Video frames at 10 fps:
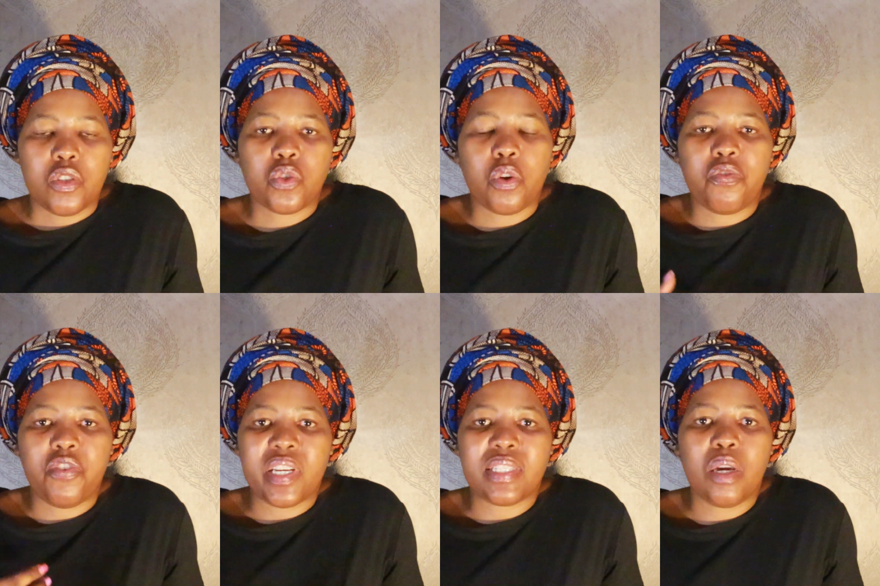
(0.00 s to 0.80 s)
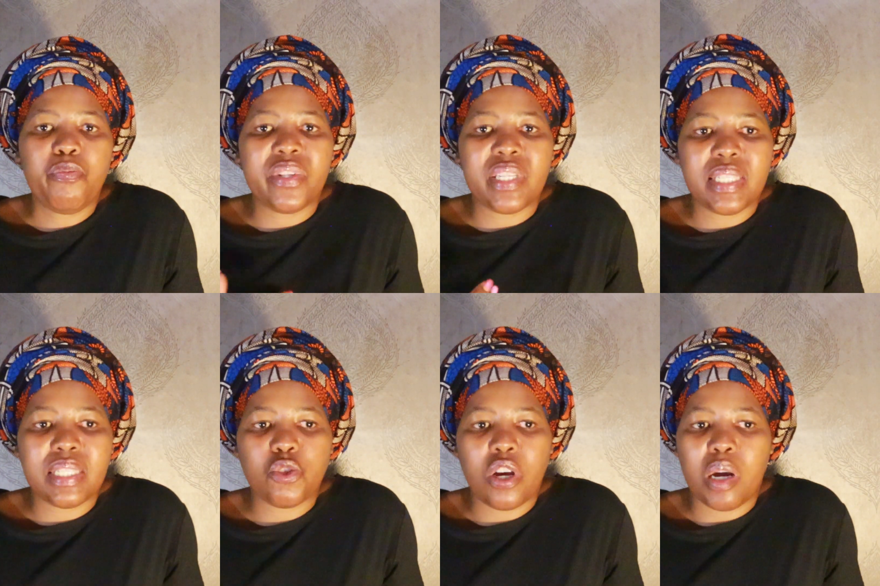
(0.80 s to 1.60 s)
So for example,
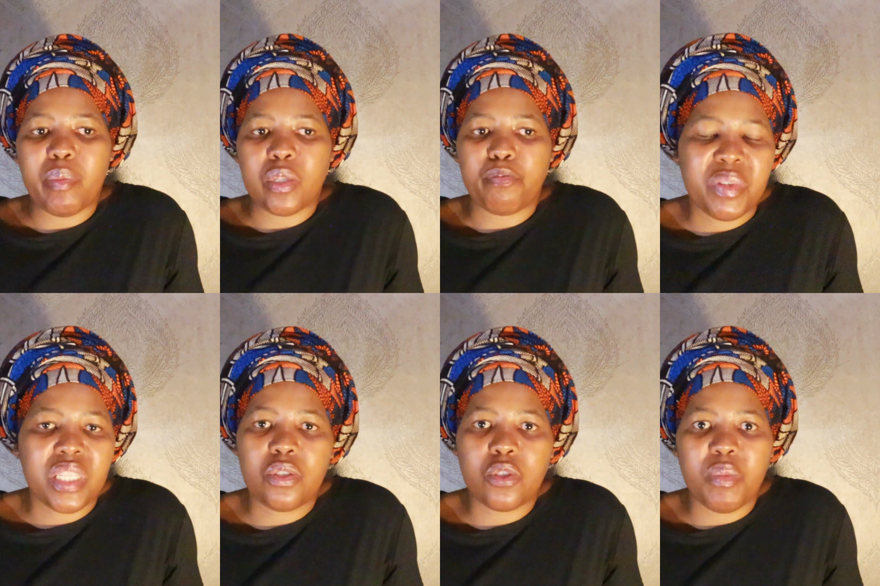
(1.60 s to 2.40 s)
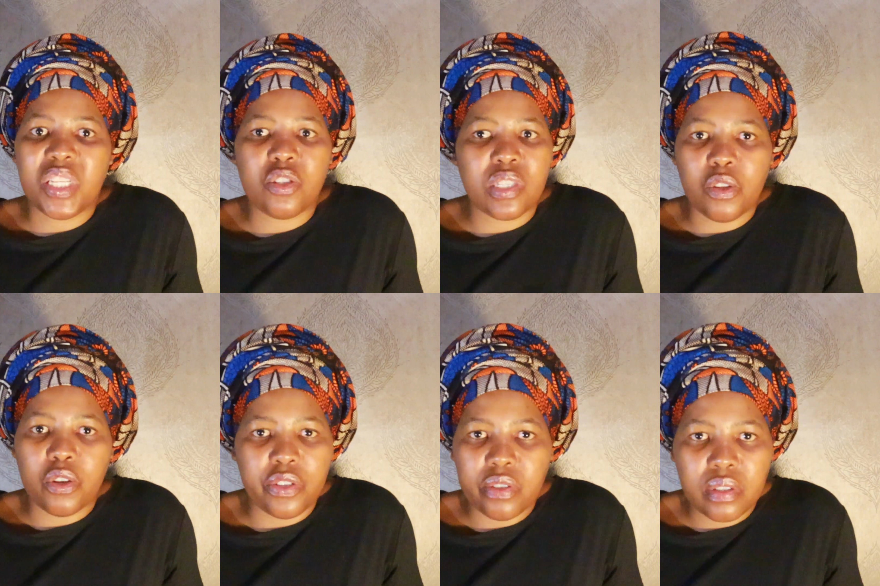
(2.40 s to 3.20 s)
let's talk about beans, tomatoes and
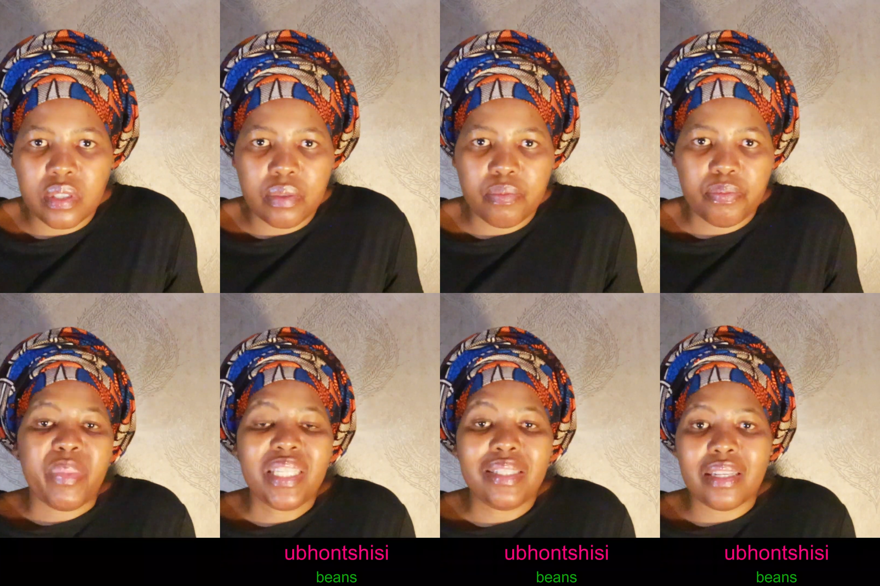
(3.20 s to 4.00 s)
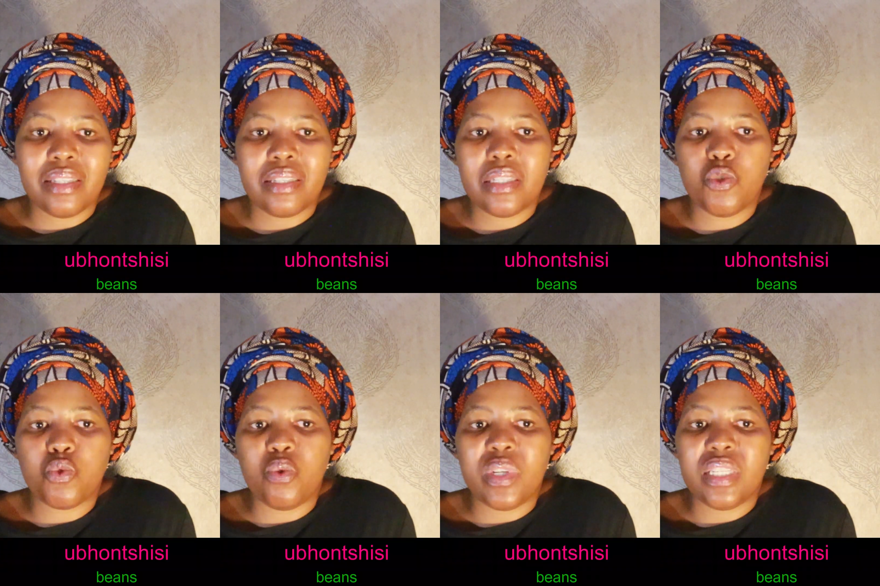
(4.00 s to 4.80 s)
onions. Beans in
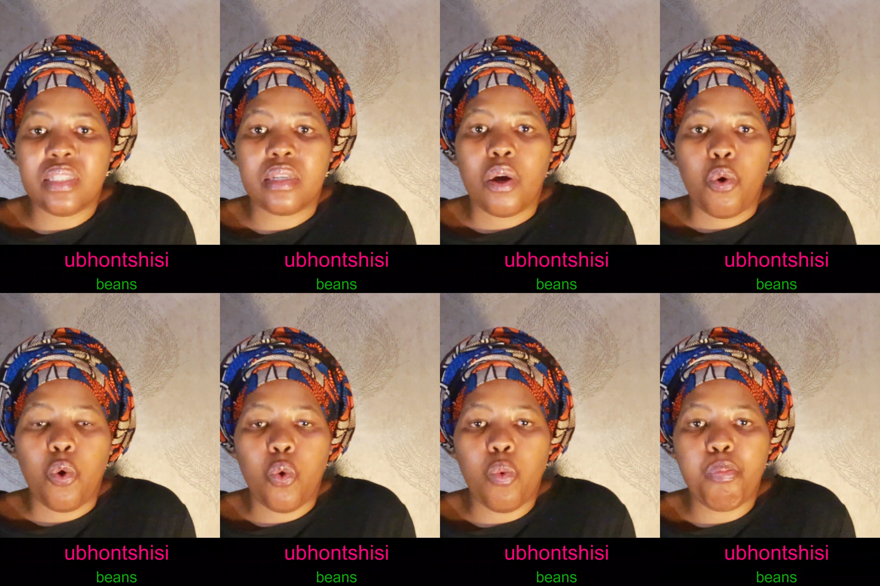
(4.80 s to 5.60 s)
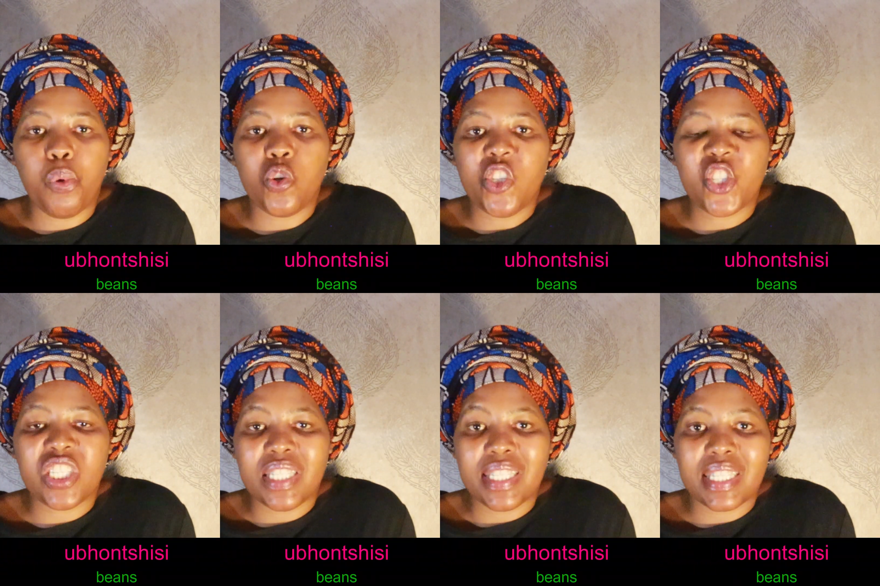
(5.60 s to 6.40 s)
isiZulu is
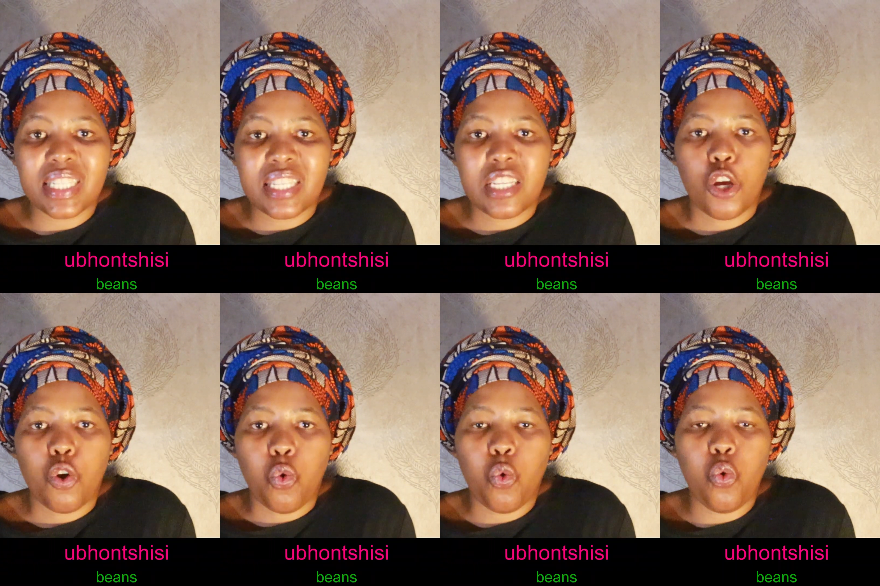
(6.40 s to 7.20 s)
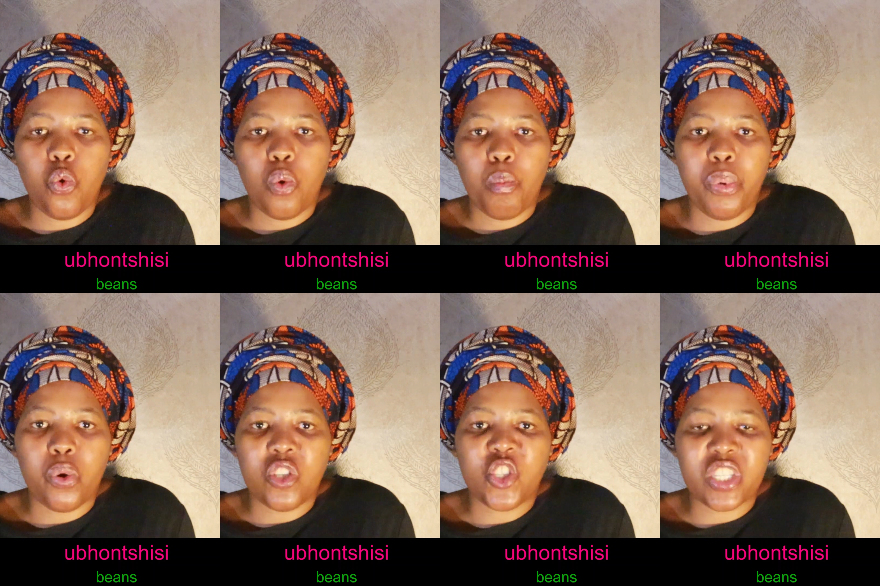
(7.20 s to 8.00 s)
ubhontshisi.
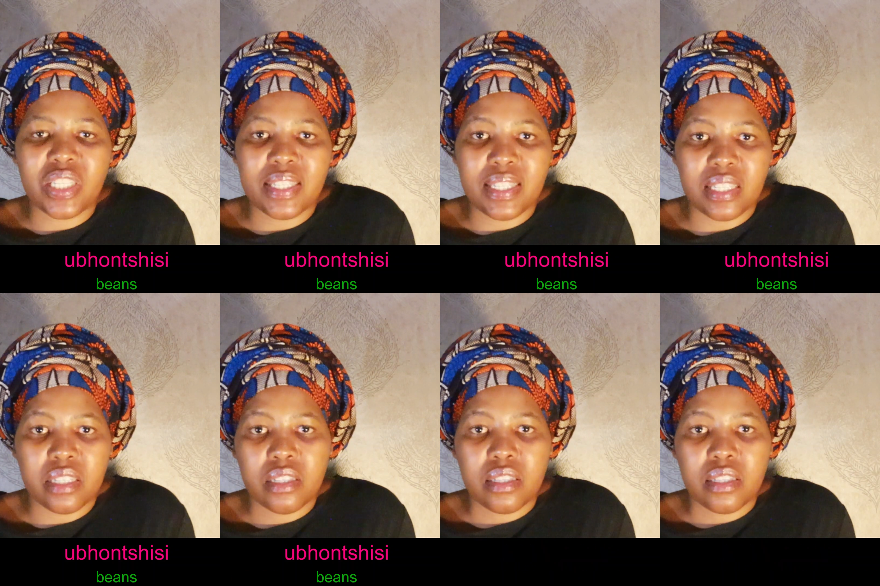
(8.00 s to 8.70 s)
Ubhontshisi.